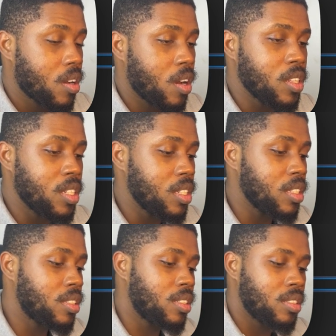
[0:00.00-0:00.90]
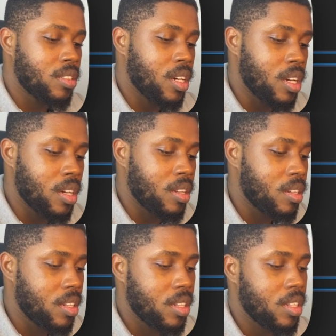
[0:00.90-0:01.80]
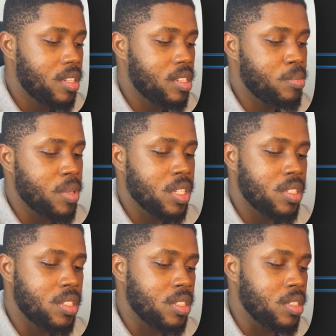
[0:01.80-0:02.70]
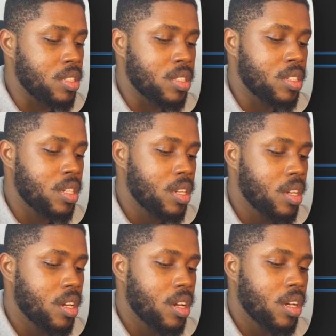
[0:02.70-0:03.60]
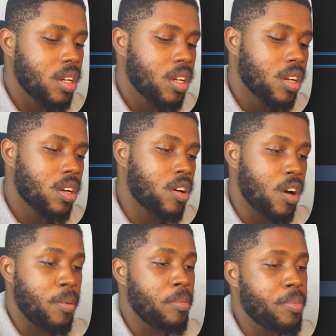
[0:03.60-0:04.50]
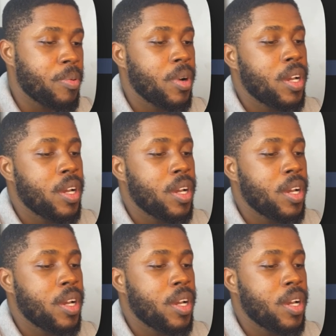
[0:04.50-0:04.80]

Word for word: call it uh, images comp.